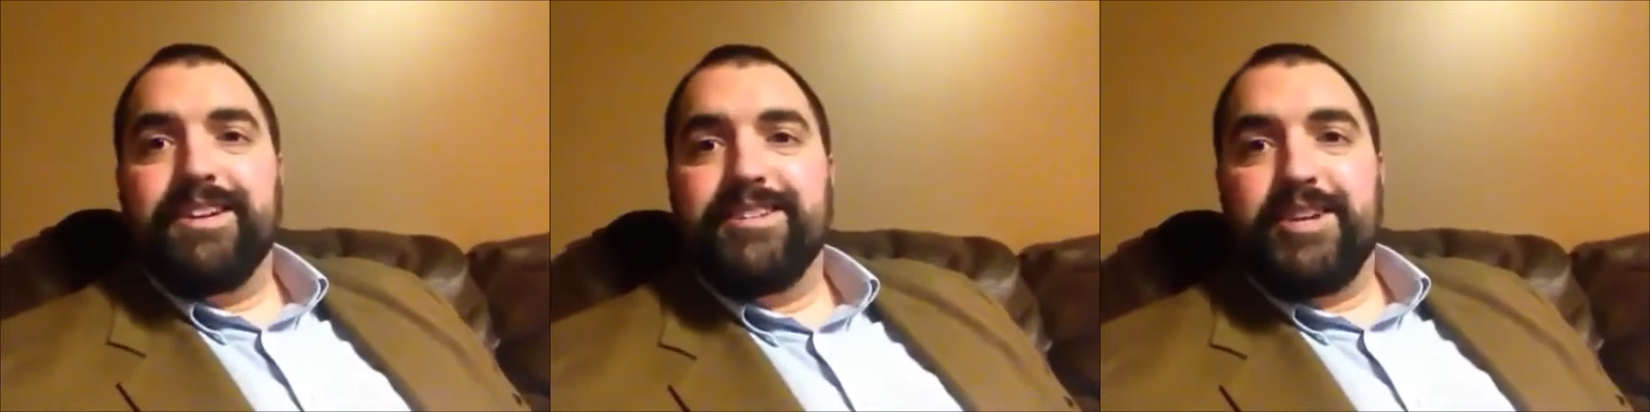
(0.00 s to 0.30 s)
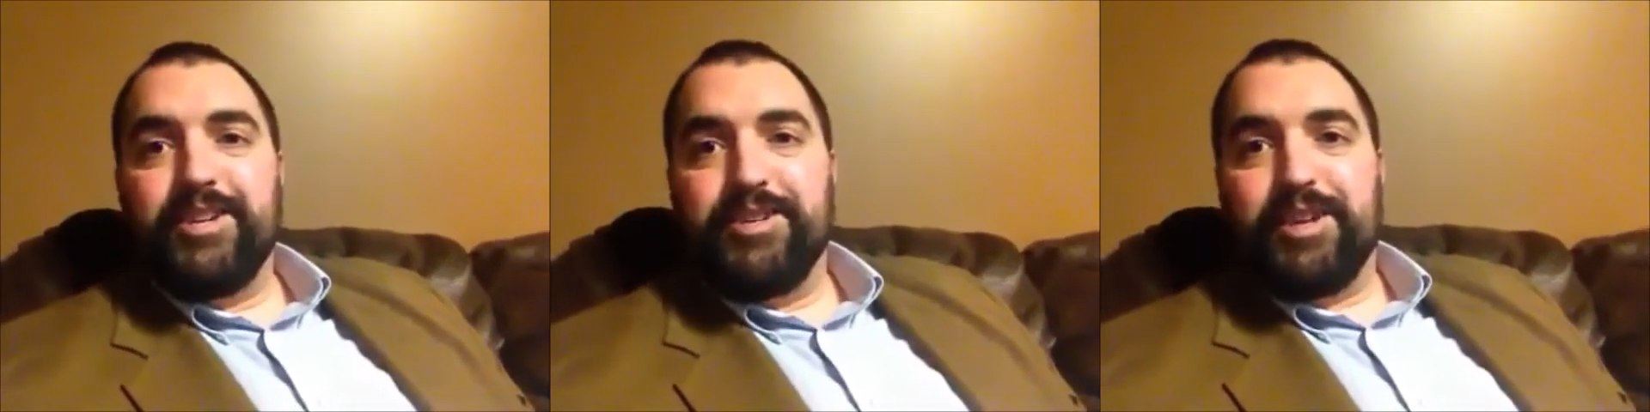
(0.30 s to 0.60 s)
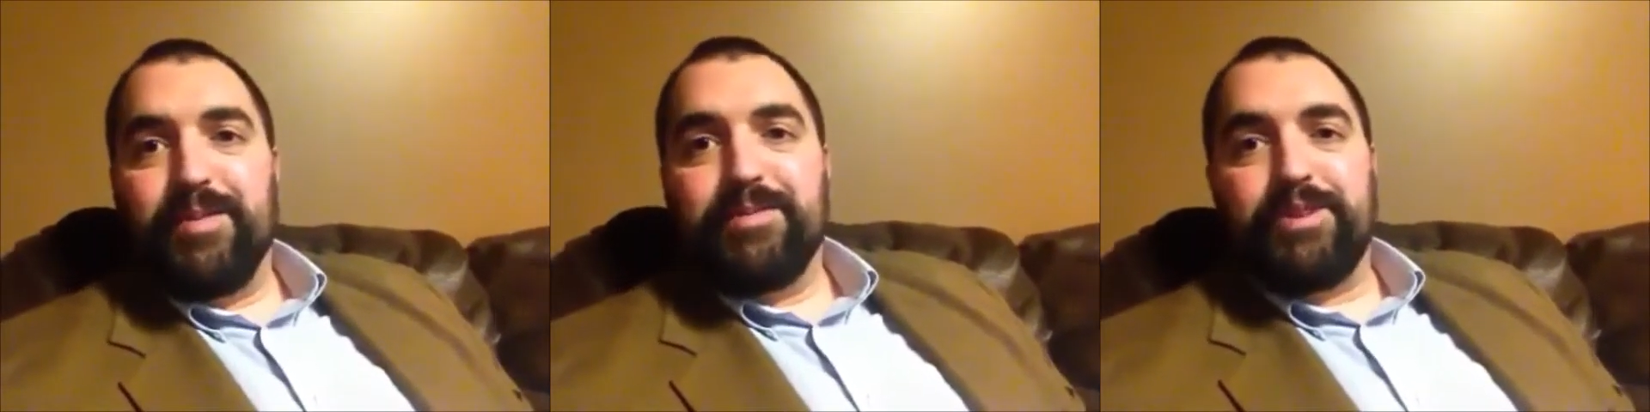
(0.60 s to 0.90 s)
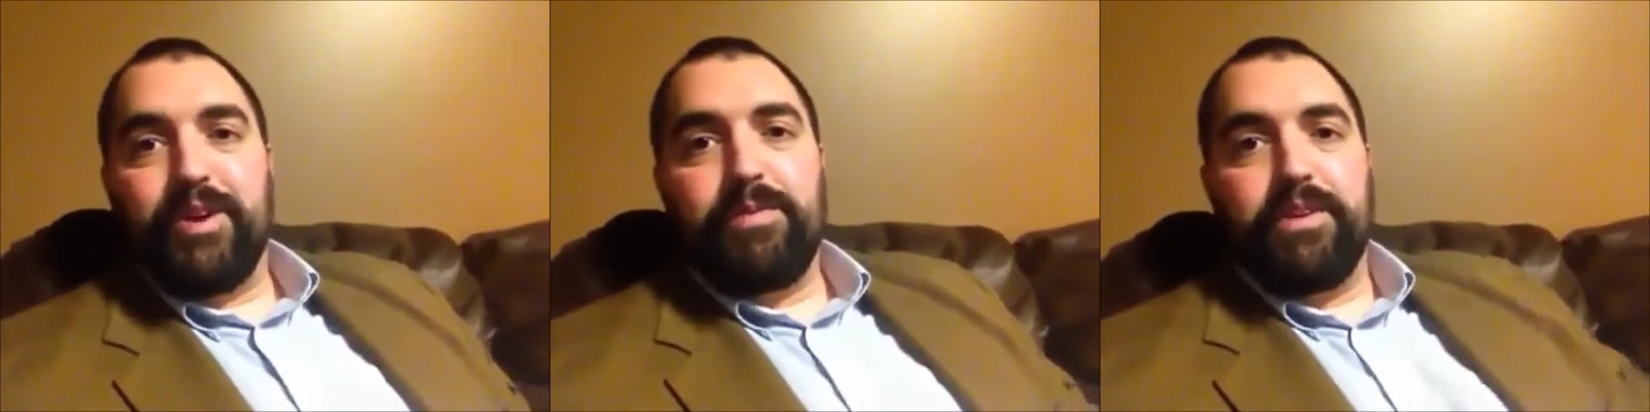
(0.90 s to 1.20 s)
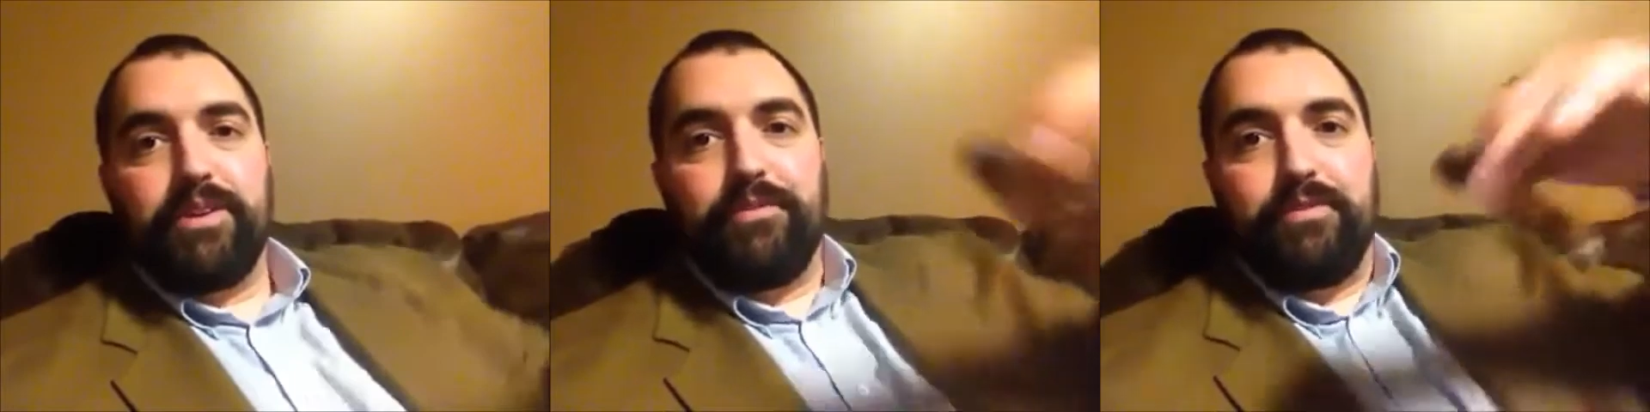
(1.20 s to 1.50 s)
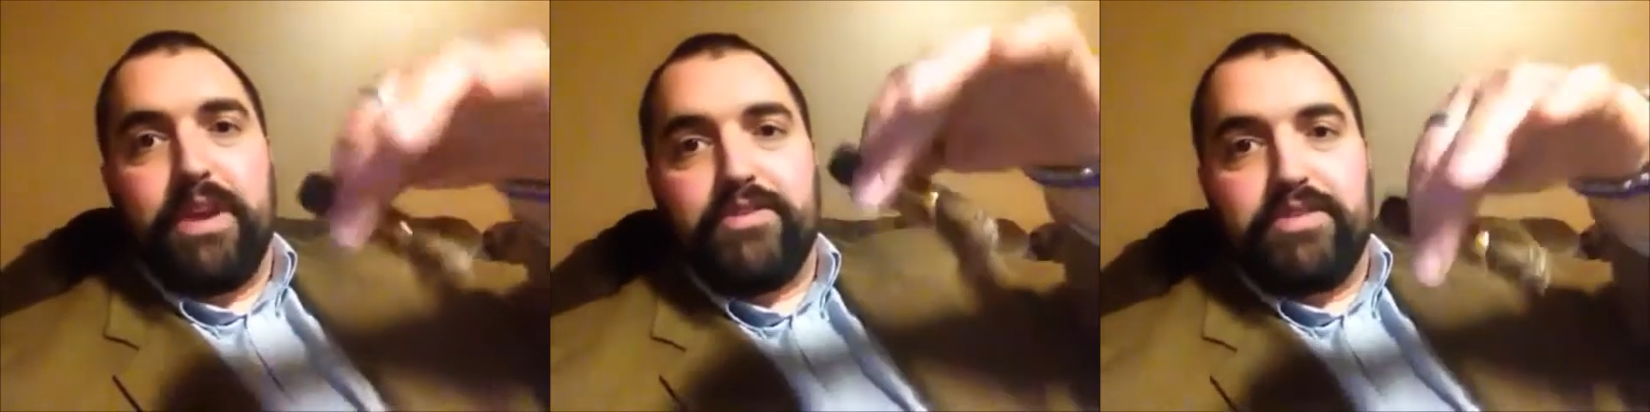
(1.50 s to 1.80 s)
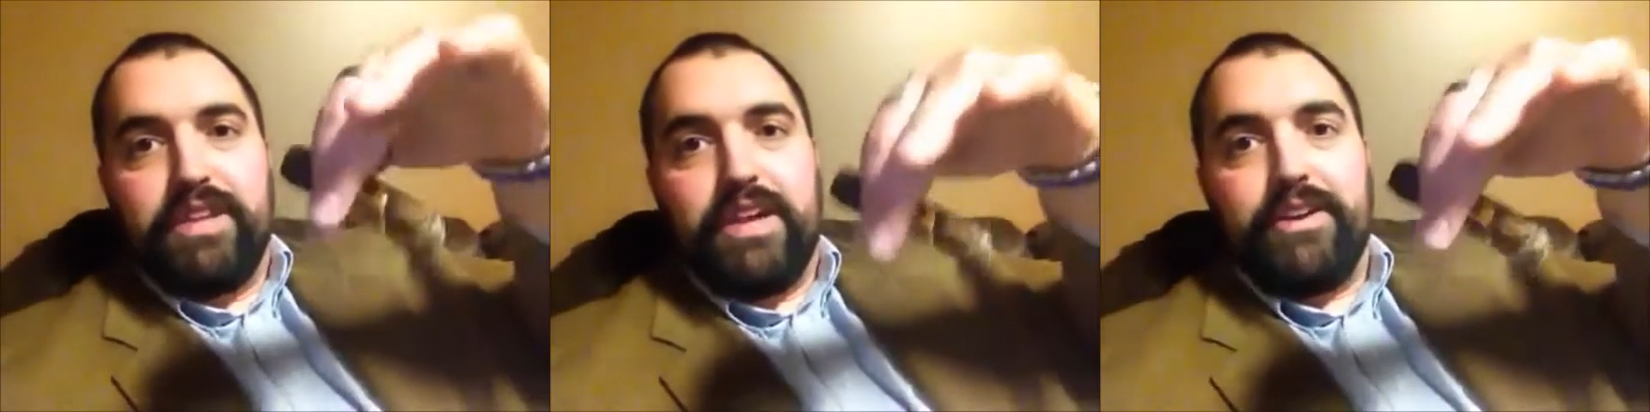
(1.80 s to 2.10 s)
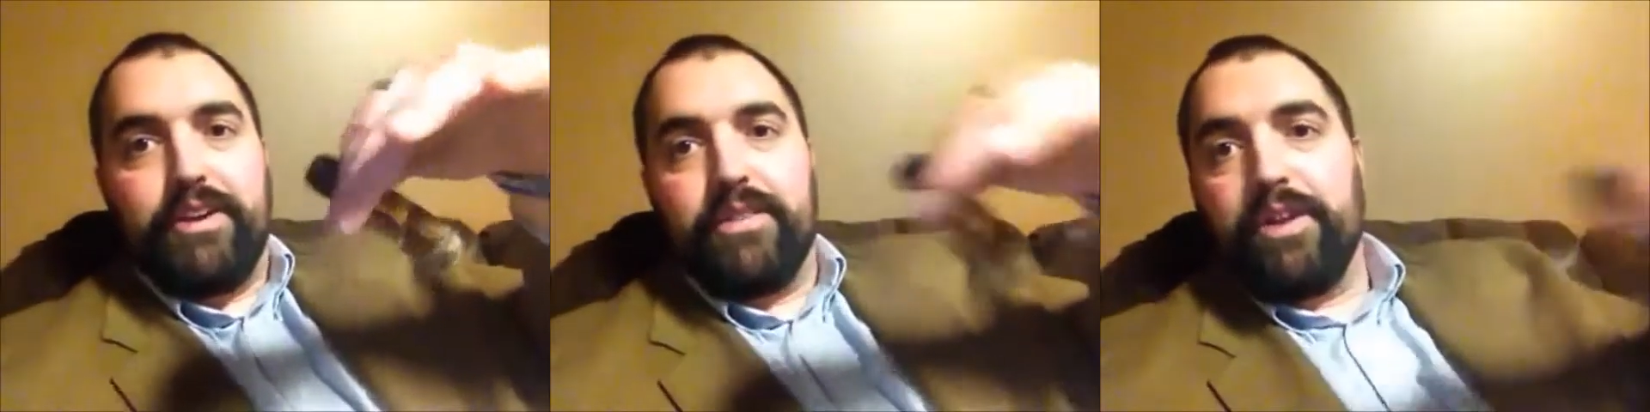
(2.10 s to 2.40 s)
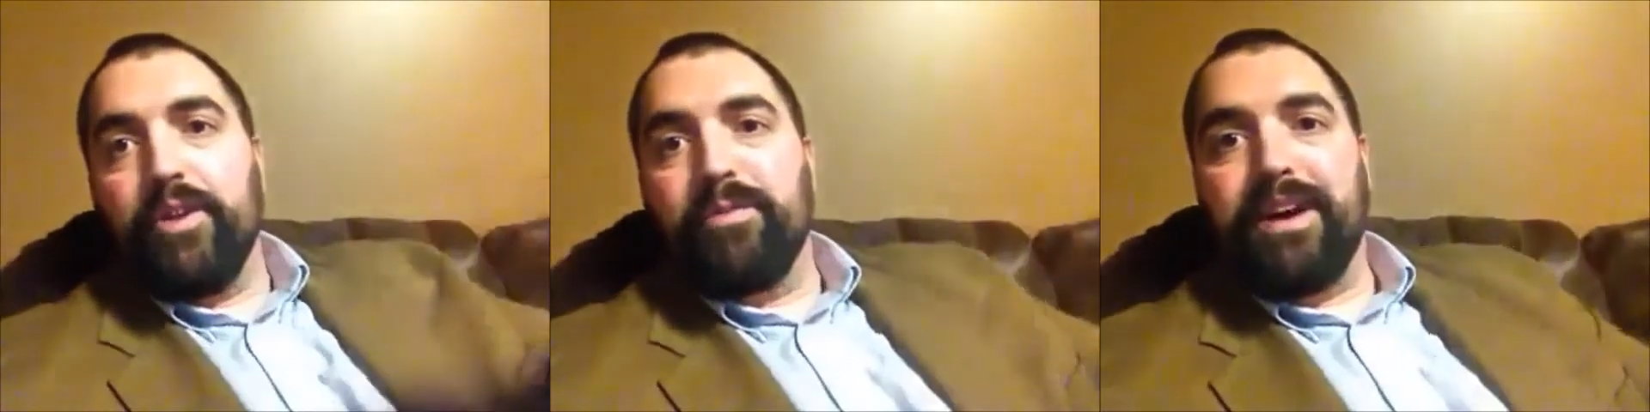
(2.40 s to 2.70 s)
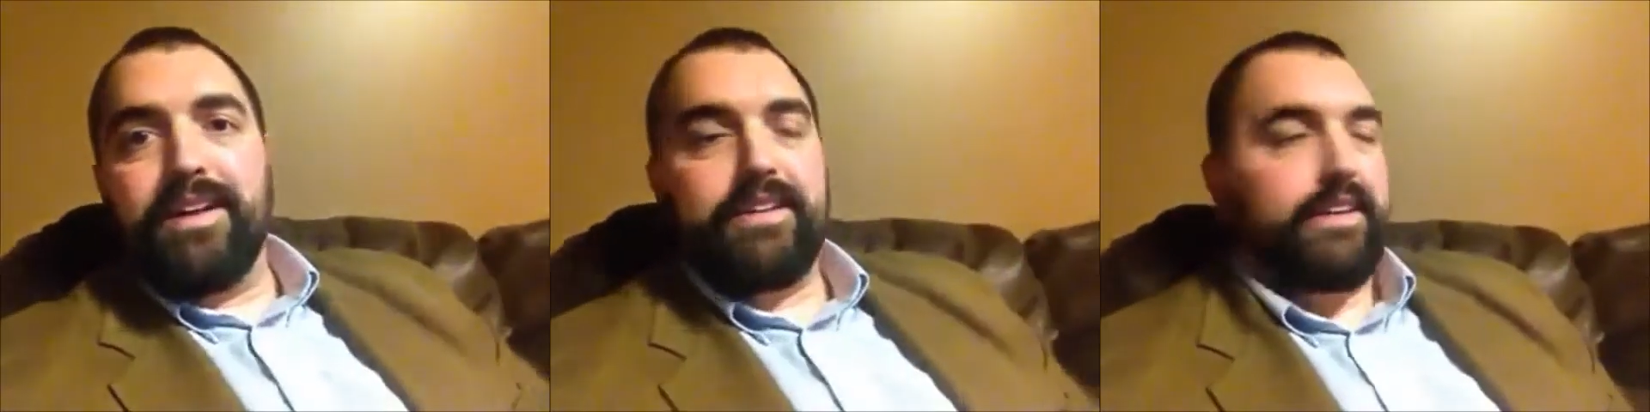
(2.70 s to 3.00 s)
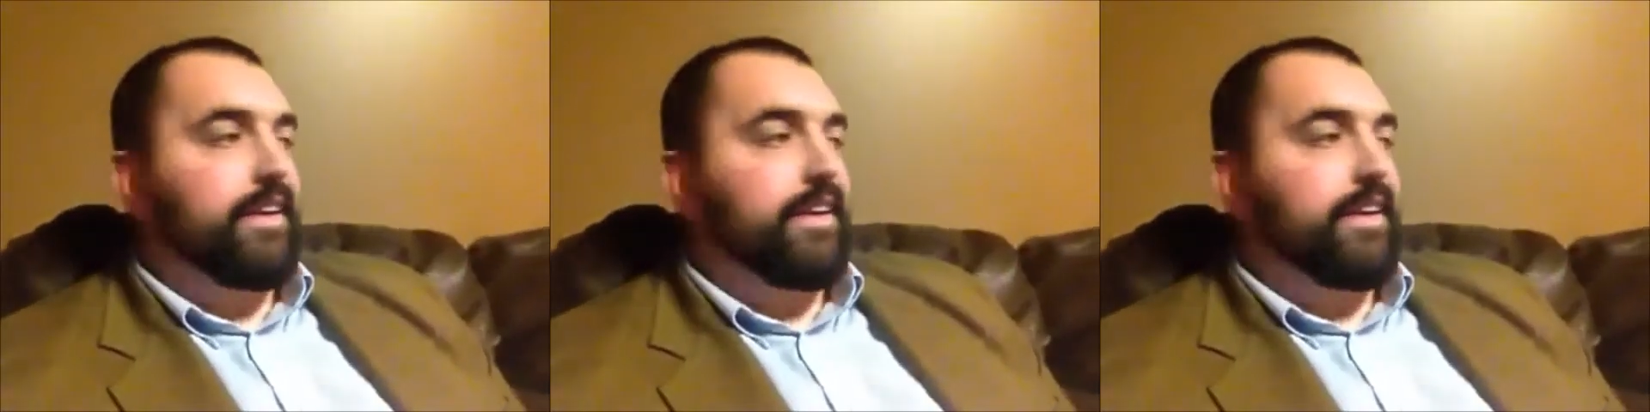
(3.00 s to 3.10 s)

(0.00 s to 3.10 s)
send you some. So I'll put their information down here if they don't mind.